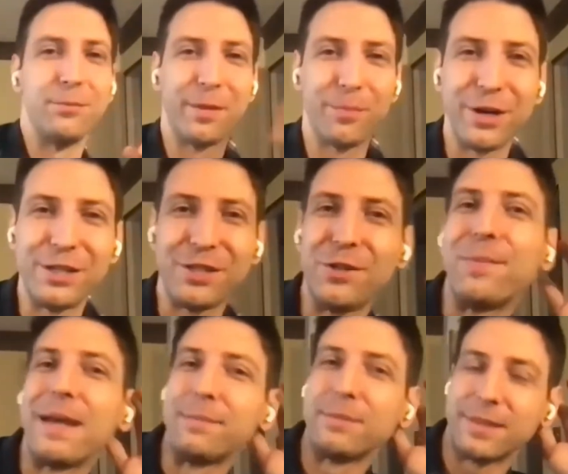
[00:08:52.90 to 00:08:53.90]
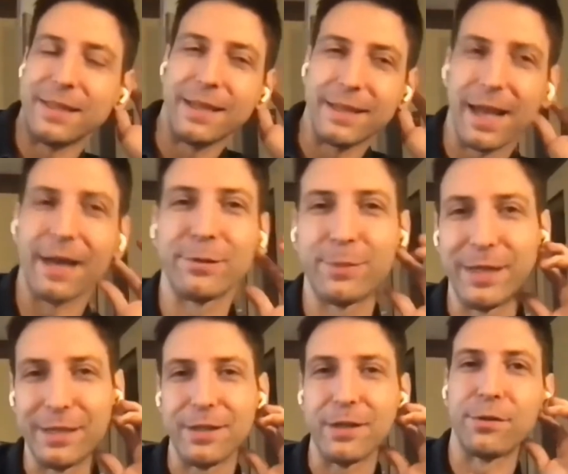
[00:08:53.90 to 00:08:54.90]
with a bridge in UPMC, and that has
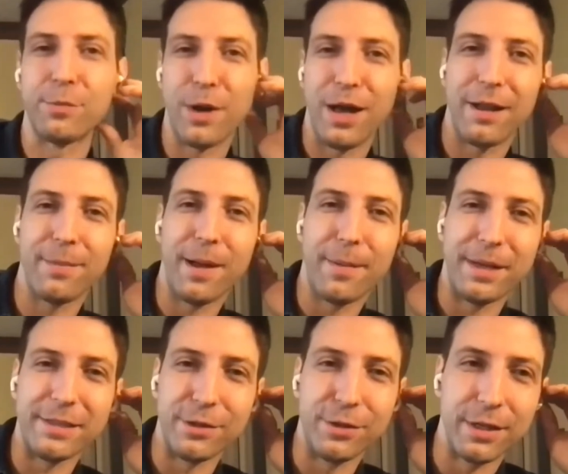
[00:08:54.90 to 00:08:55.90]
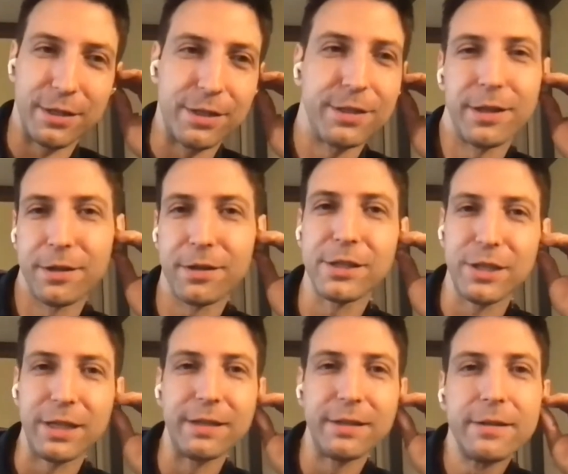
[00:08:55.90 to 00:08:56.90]
been spearheaded by my student Kundan
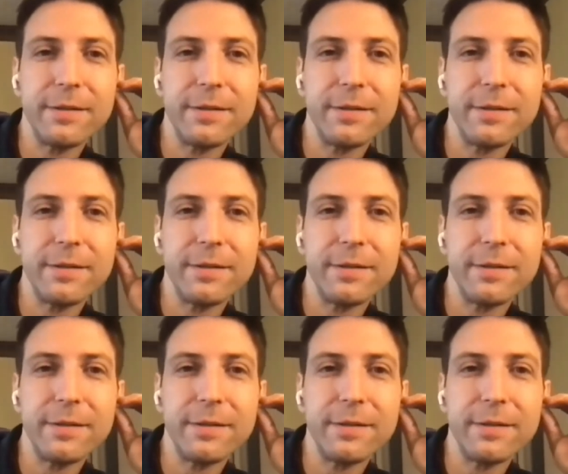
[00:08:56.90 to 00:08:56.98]
Krishna.